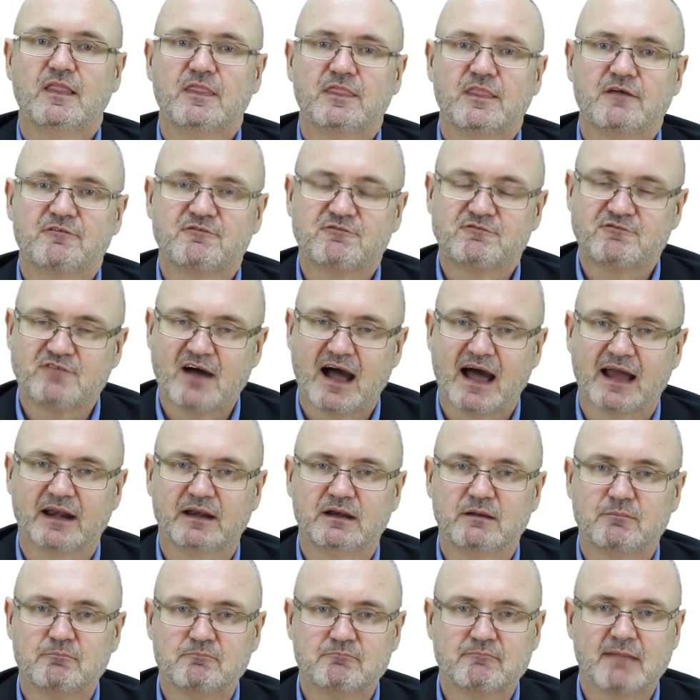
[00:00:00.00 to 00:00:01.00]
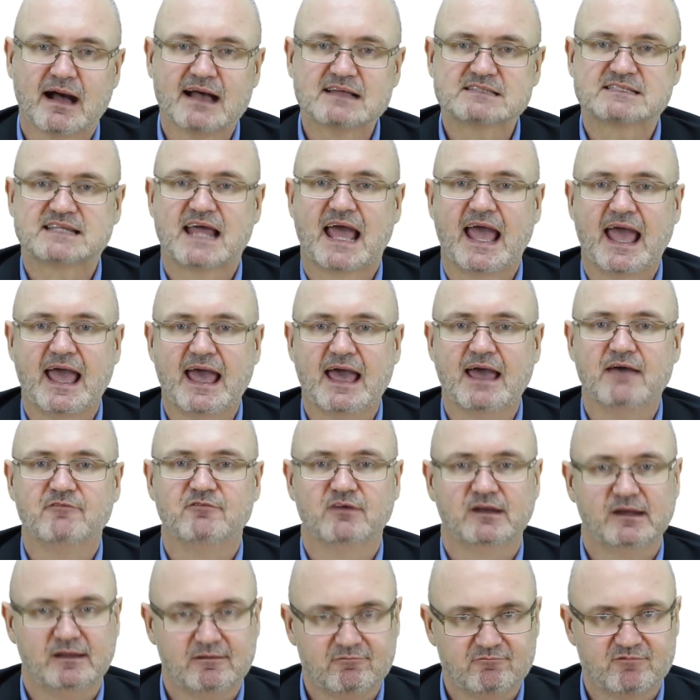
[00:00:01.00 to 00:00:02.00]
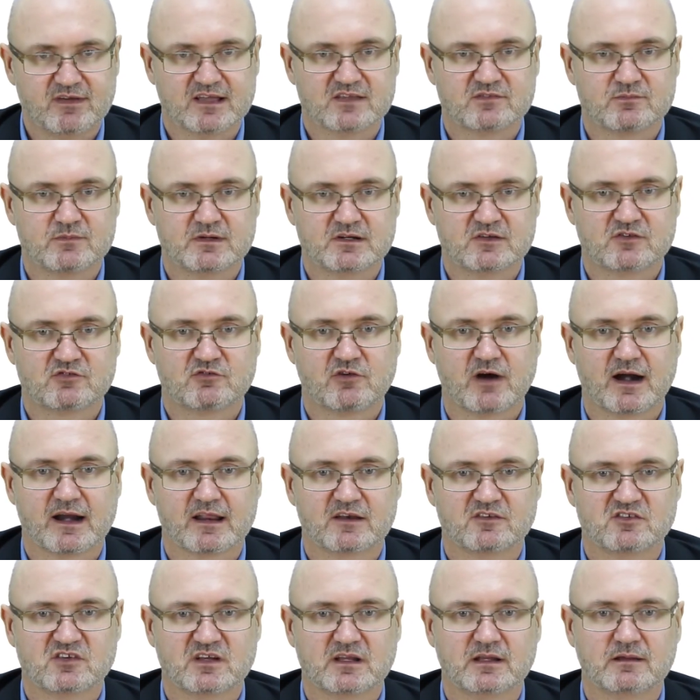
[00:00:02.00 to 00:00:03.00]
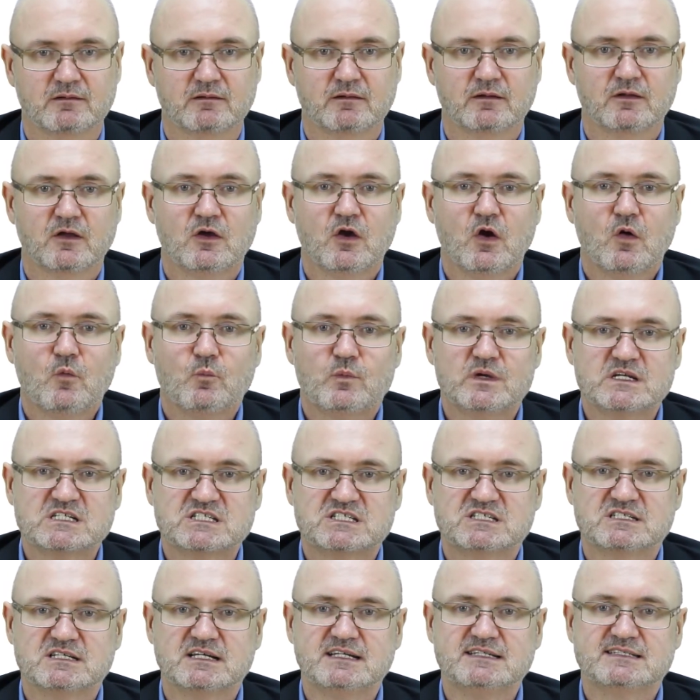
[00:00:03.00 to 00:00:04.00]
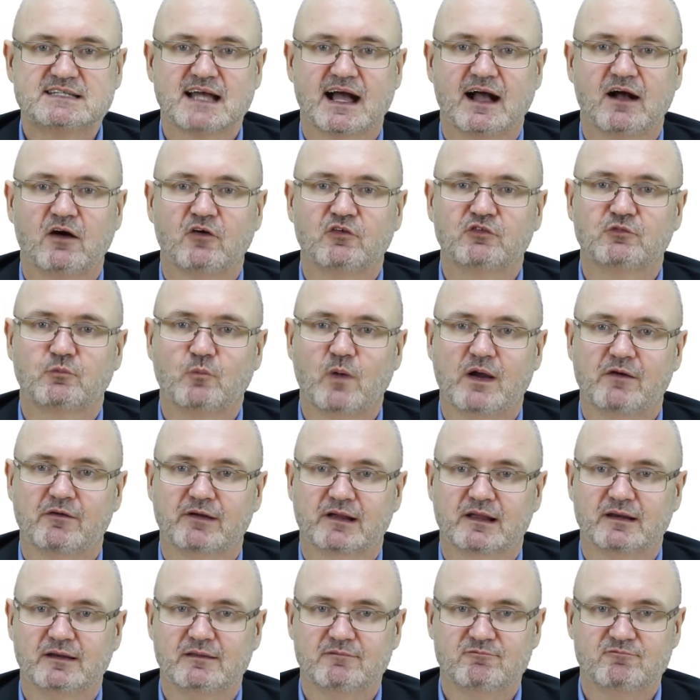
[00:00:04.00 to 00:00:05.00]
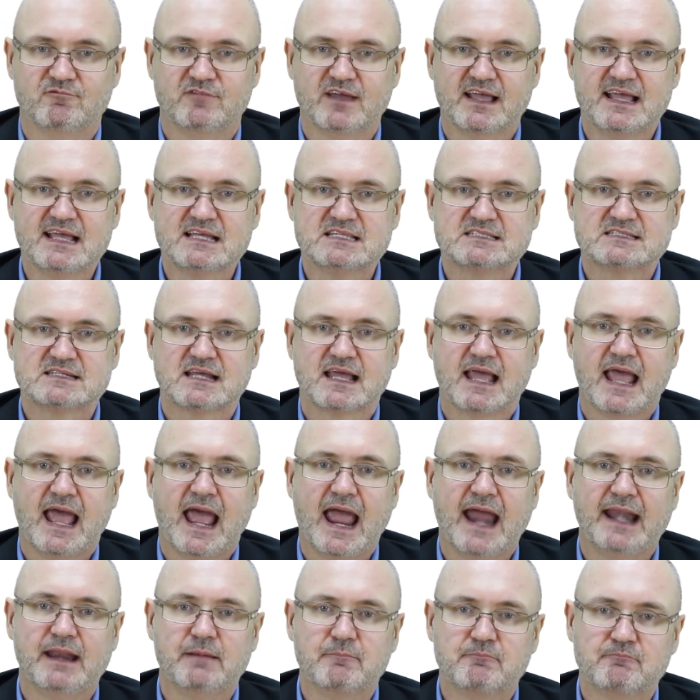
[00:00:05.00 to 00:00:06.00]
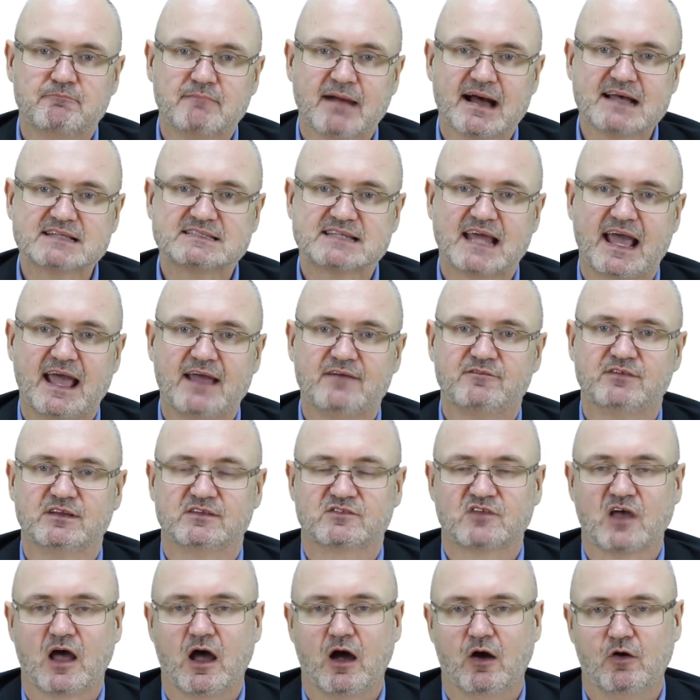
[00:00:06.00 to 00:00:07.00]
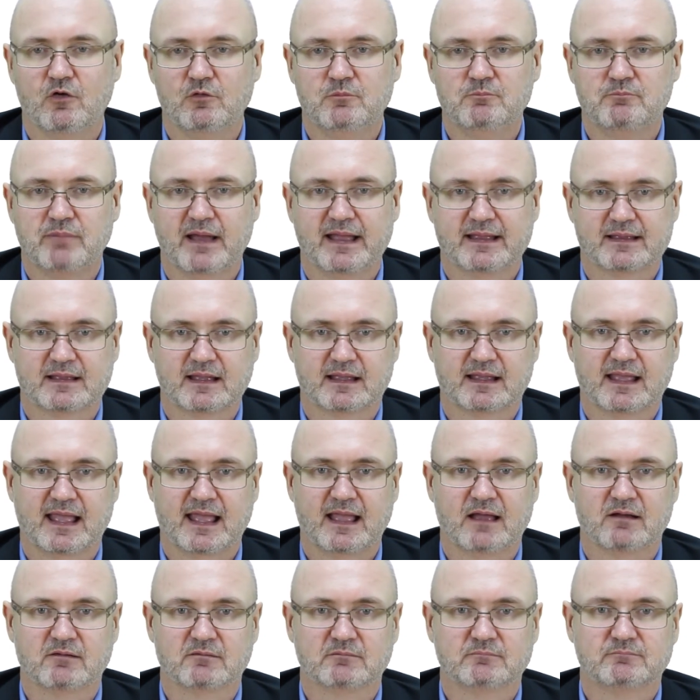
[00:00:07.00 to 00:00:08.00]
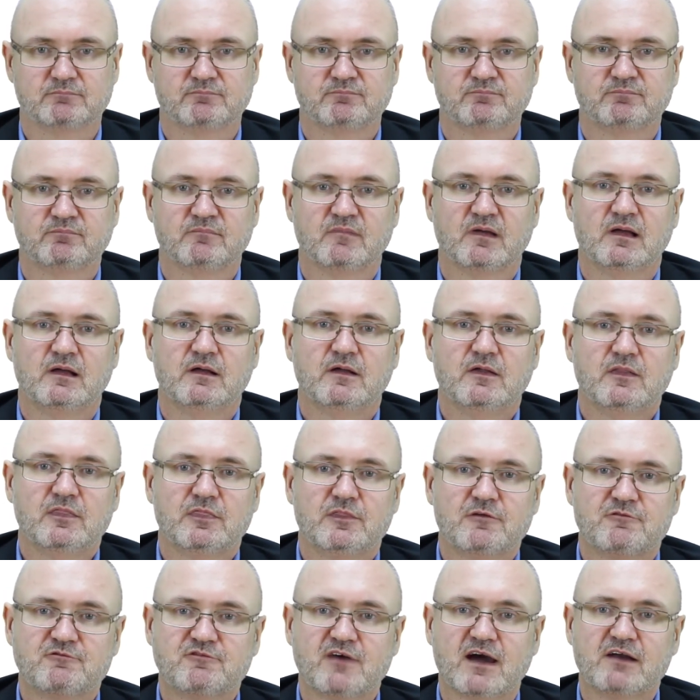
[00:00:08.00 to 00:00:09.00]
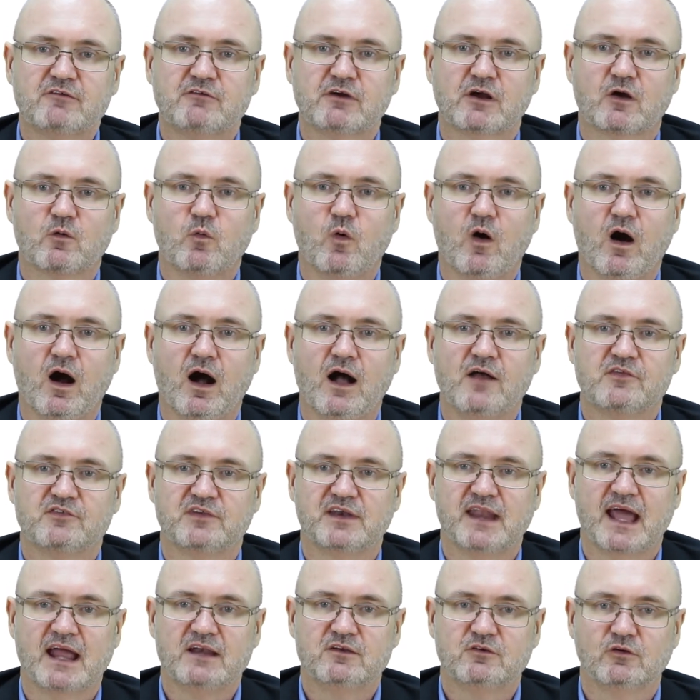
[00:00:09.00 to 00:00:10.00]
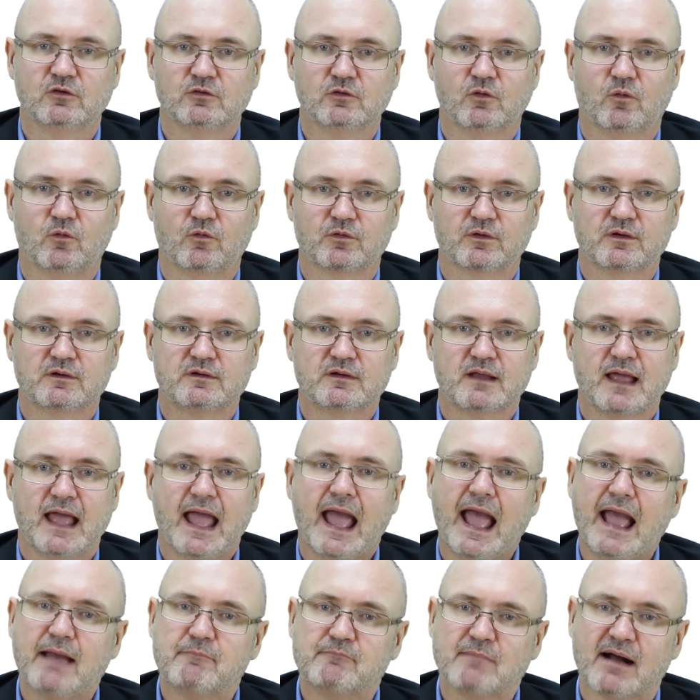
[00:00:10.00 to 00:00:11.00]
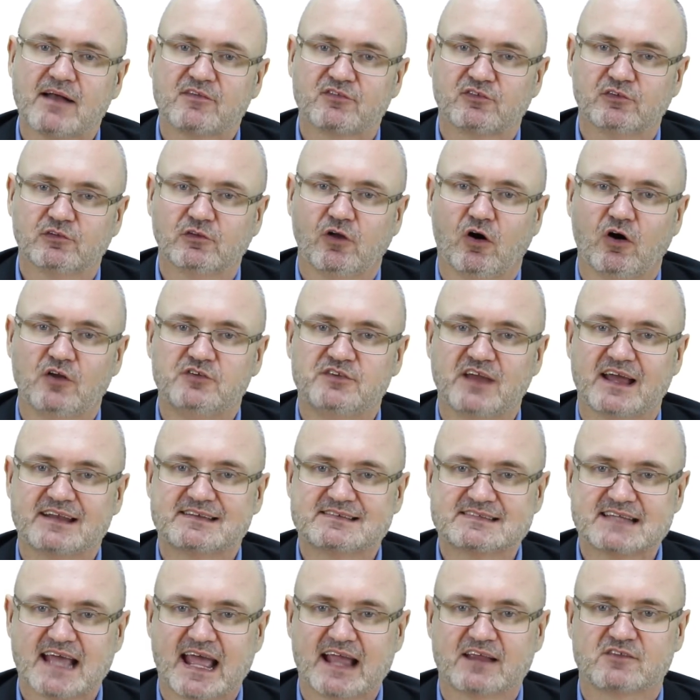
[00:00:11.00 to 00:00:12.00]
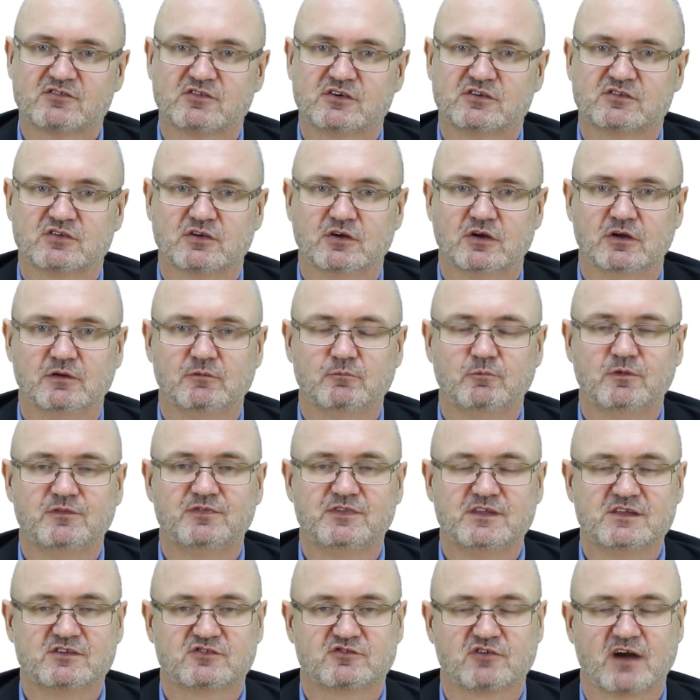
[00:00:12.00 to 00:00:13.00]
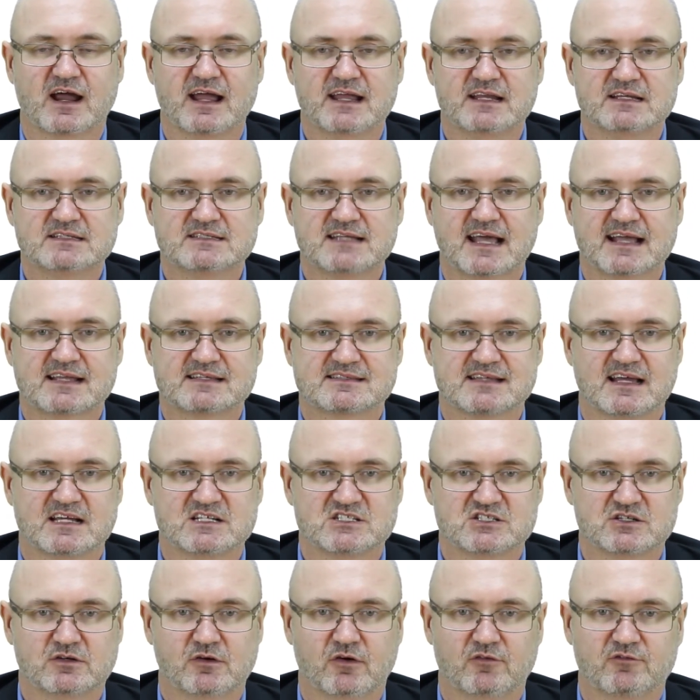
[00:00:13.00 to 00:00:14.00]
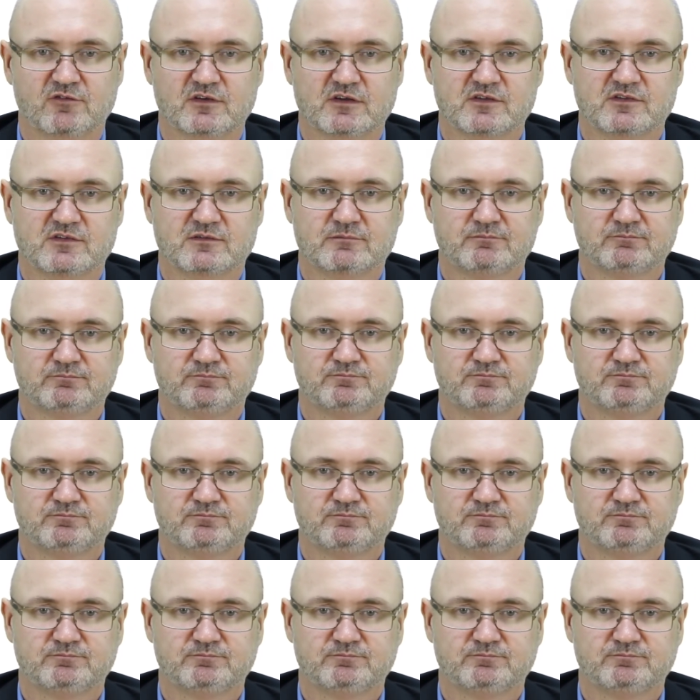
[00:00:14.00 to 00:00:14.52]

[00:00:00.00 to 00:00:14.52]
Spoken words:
The fund must have an investment strategy, which details where it can invest, and it must have its own bank account. The fund requires an annual audit and must lodge a tax return with the Australian Taxation Office.